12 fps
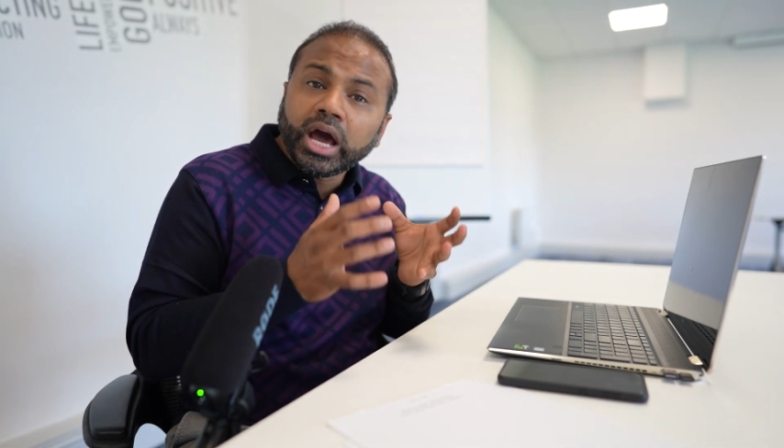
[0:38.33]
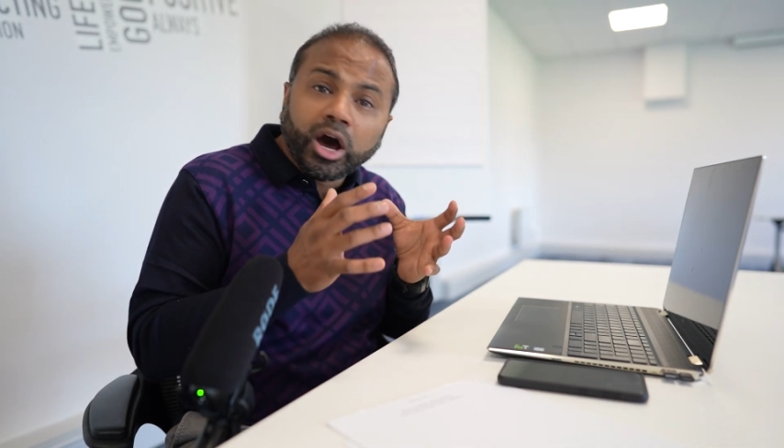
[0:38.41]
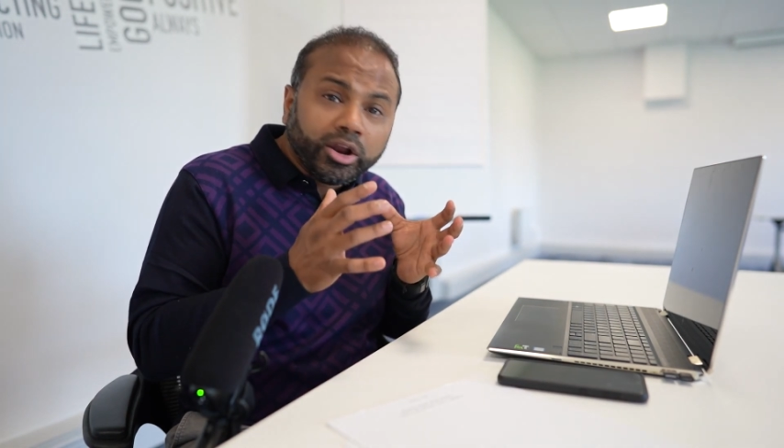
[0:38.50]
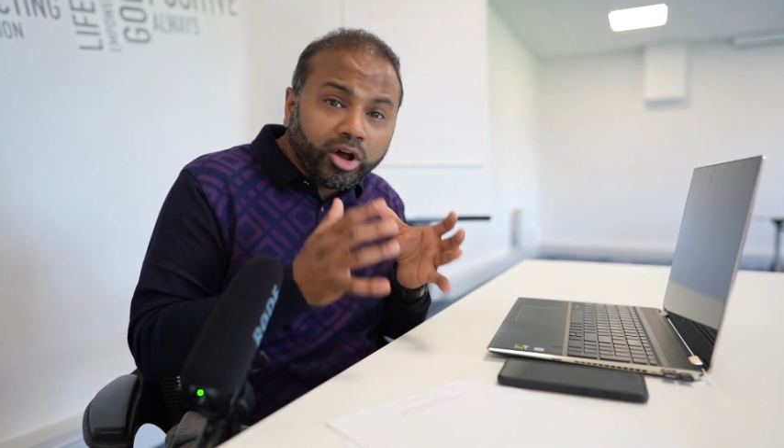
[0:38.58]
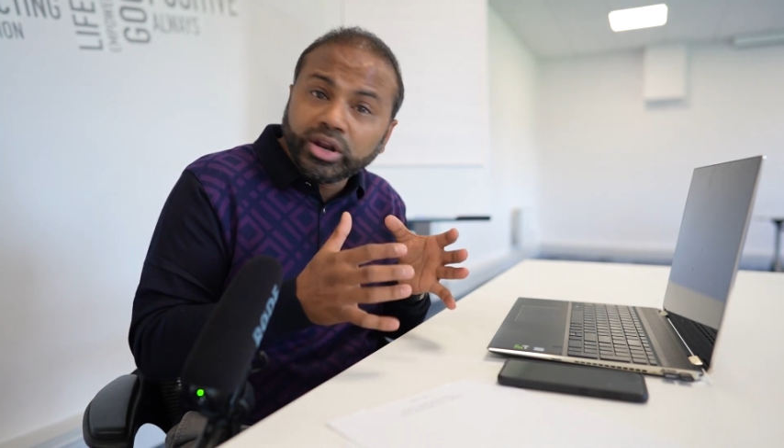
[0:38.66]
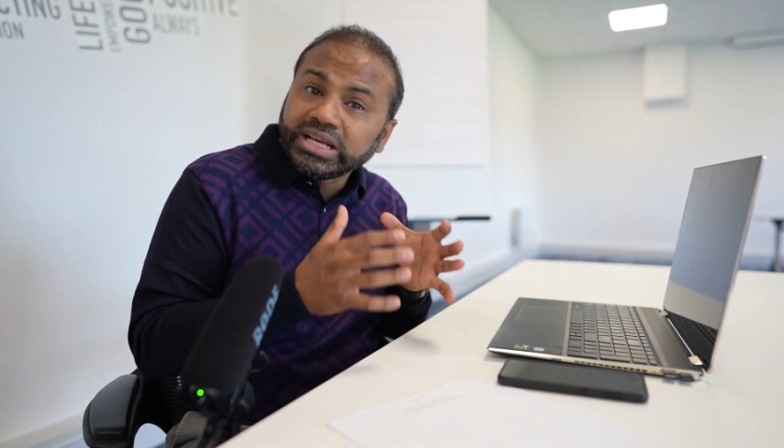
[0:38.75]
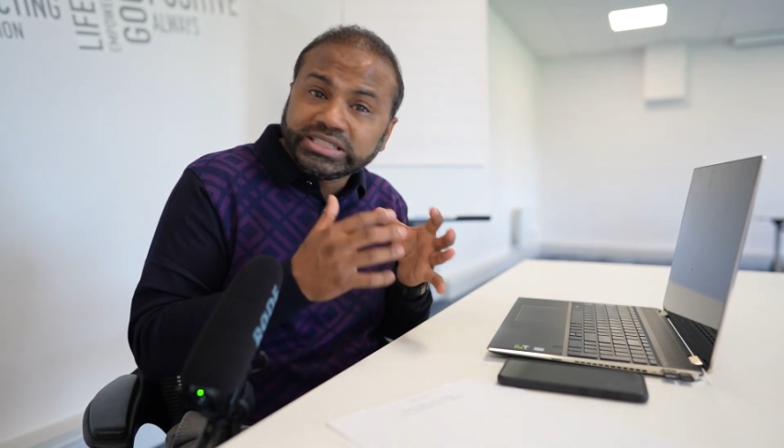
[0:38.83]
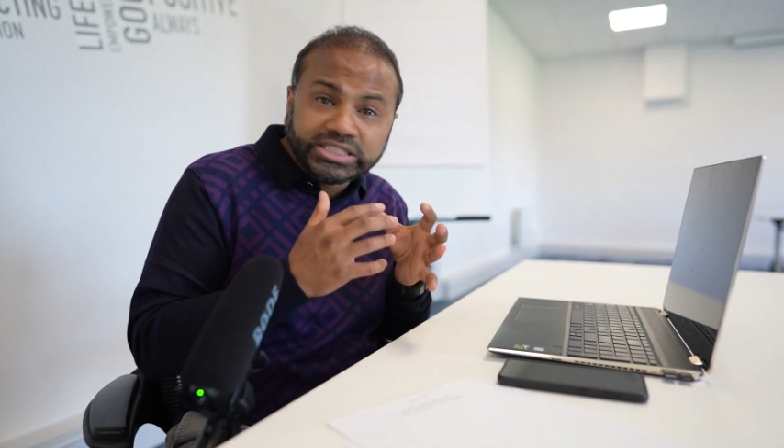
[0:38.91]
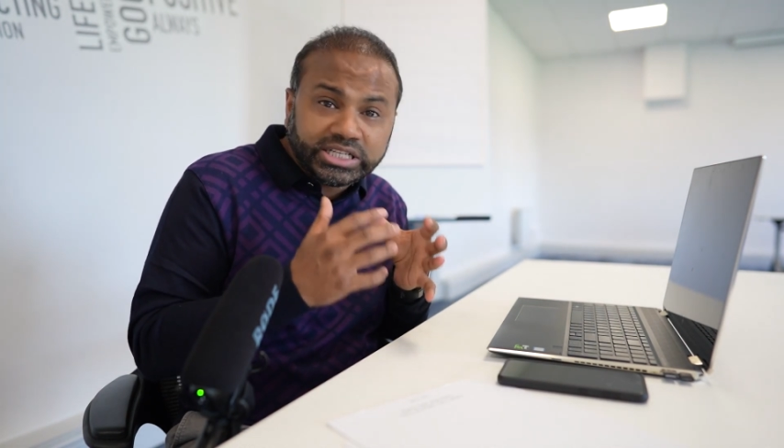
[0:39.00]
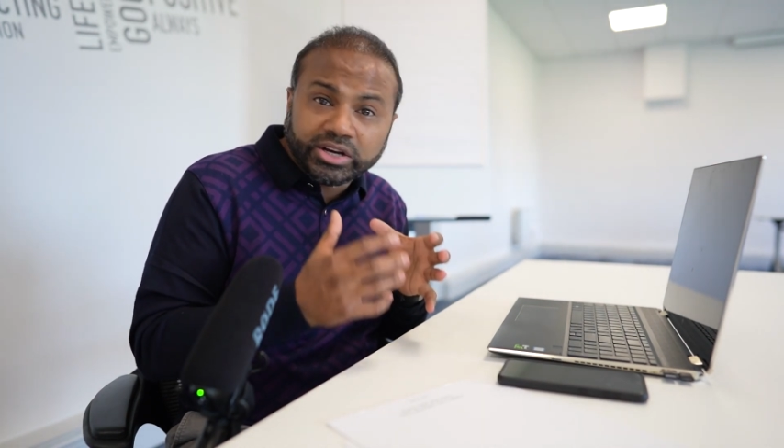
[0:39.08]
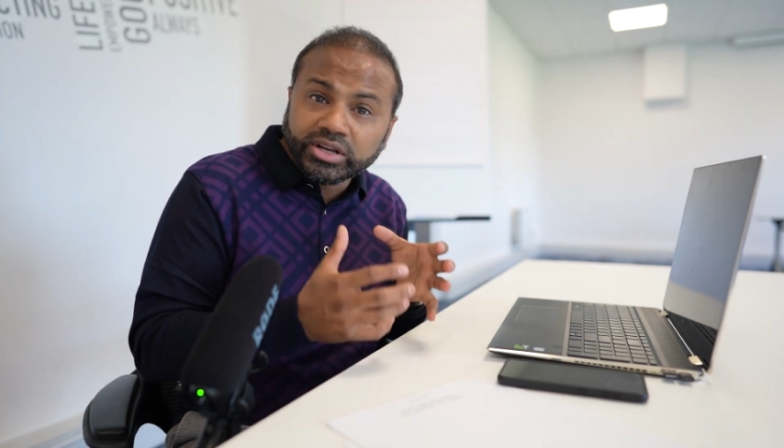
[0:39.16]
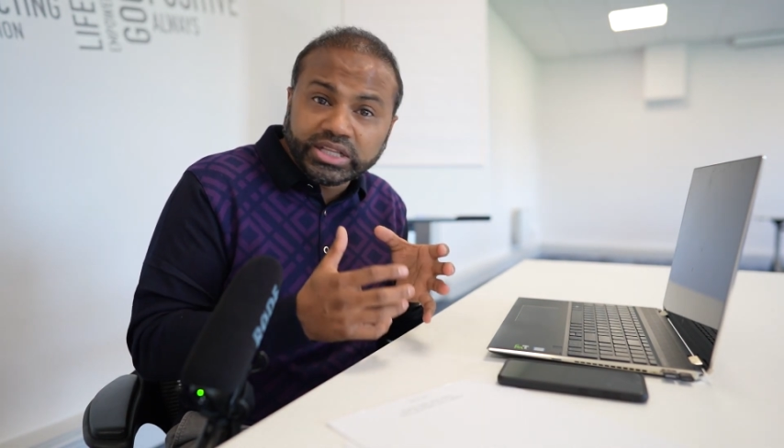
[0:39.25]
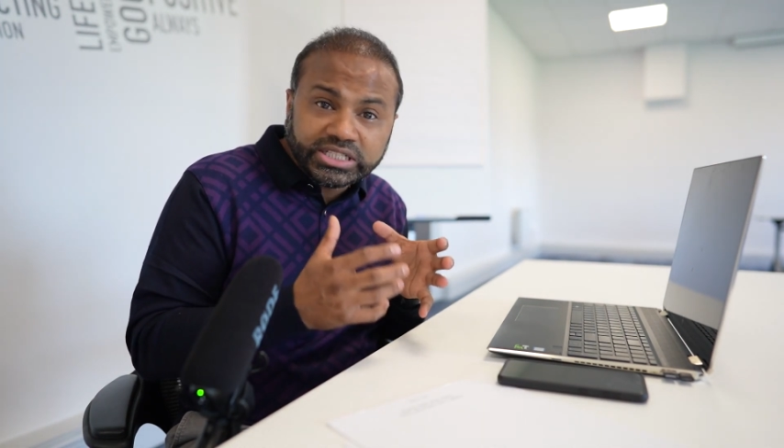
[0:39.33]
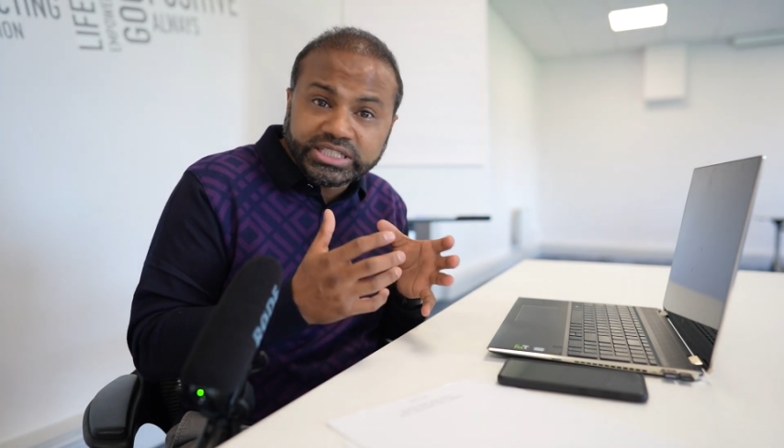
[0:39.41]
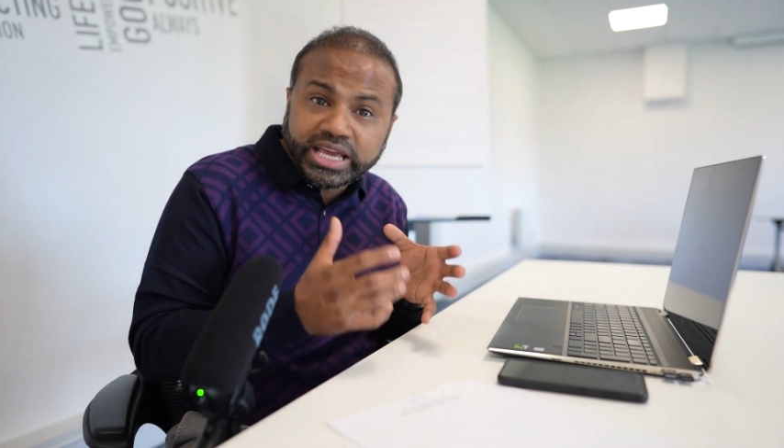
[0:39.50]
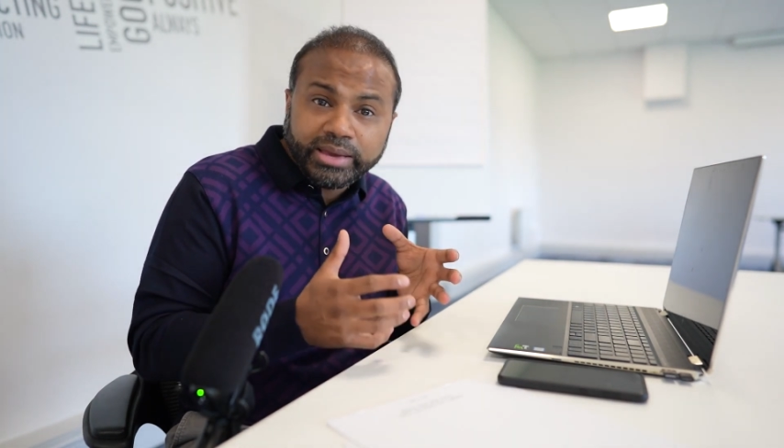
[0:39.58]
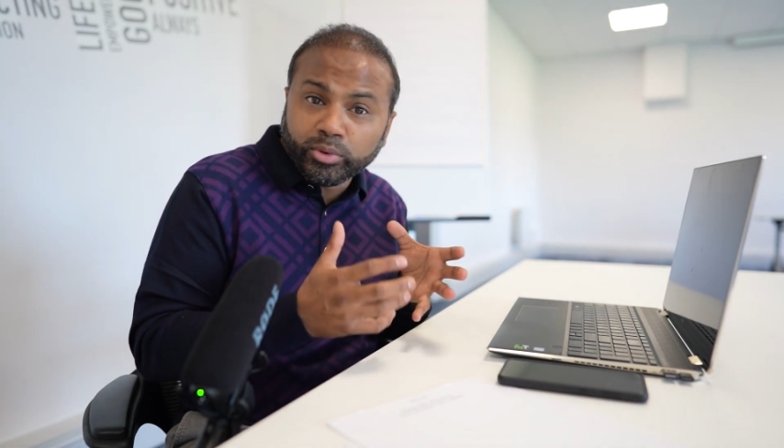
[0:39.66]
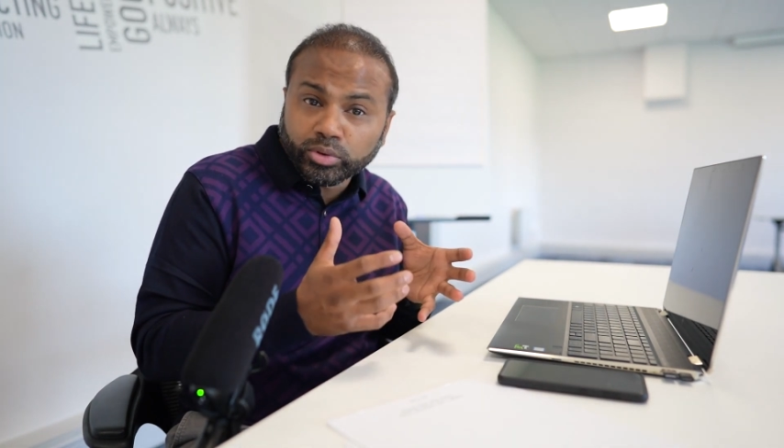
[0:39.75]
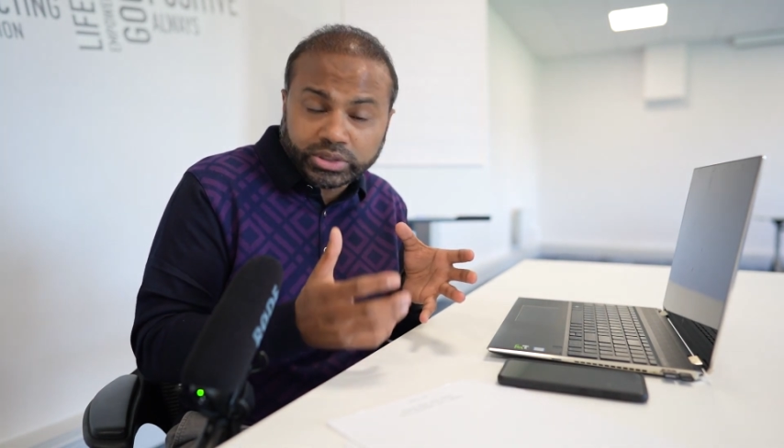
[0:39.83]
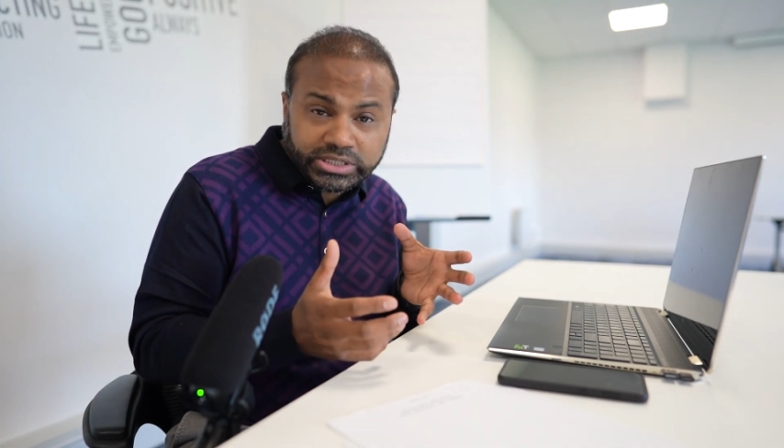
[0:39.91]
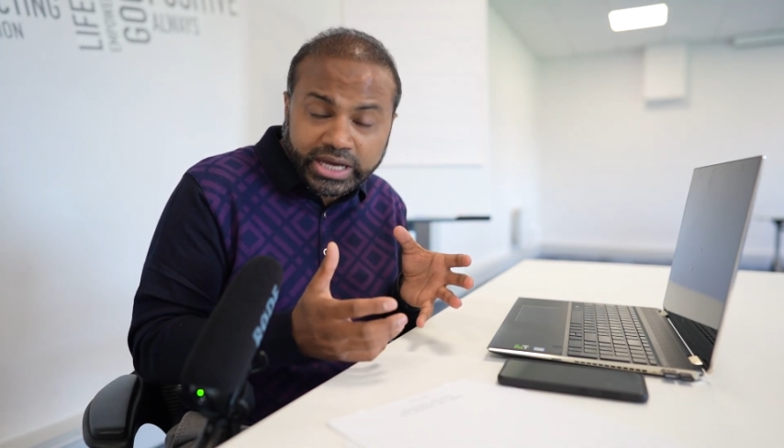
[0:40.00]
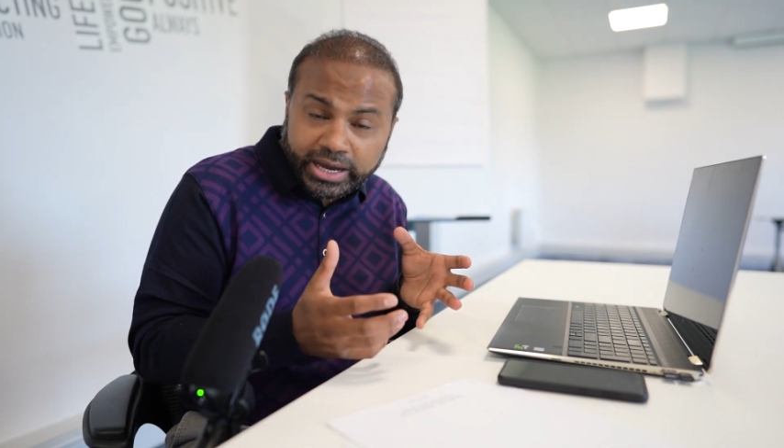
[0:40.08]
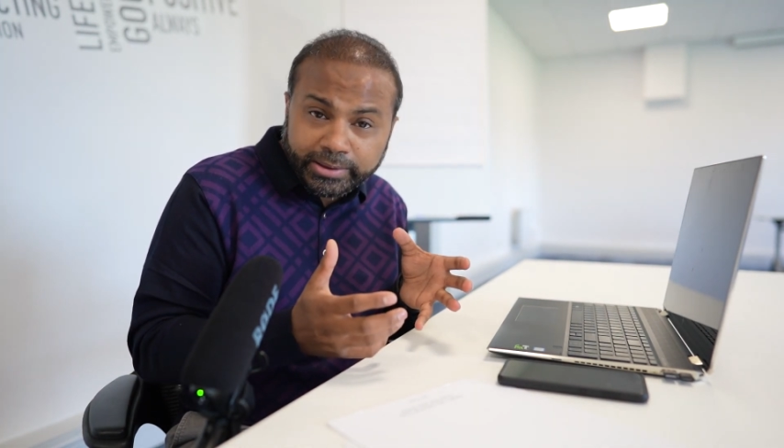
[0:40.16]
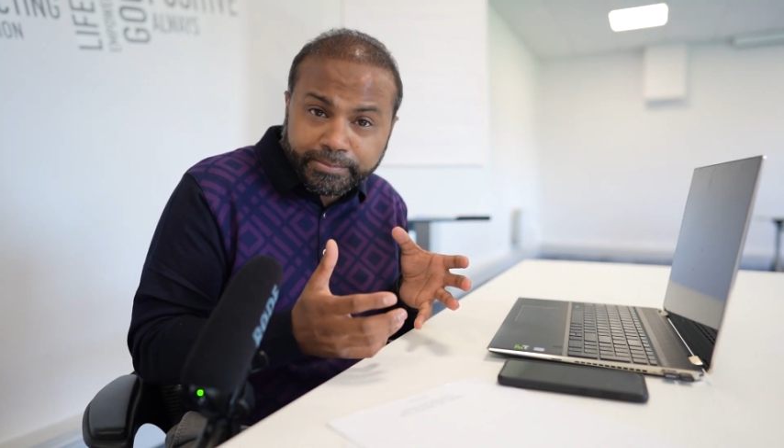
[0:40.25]
are not necessarily the same all the
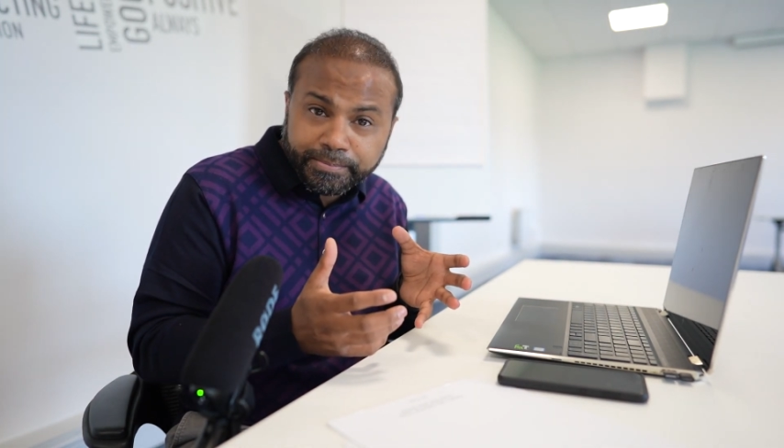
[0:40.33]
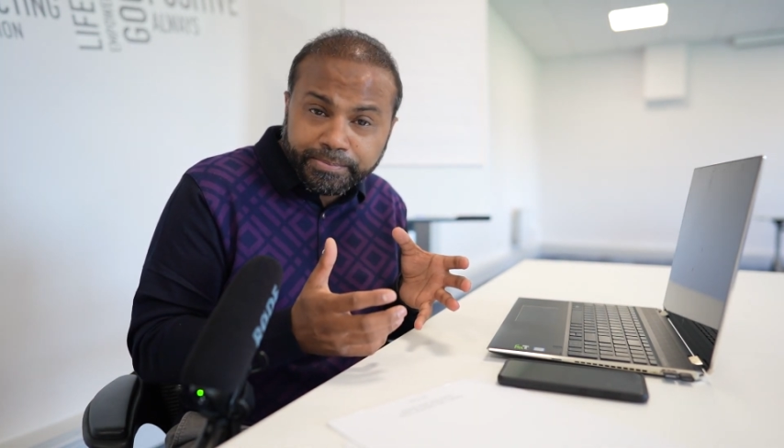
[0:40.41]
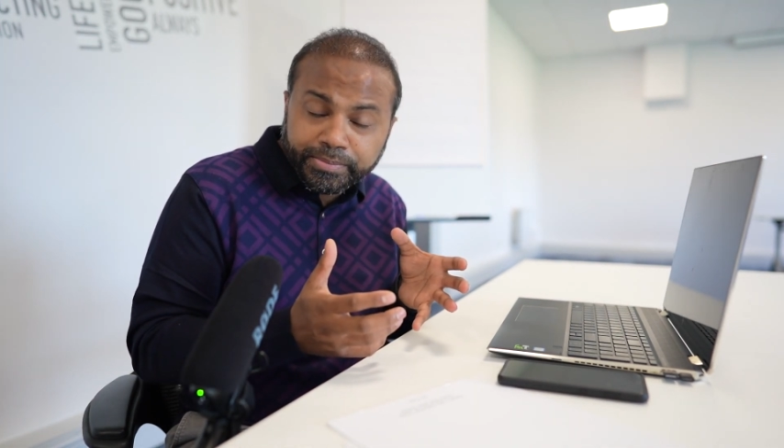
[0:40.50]
time.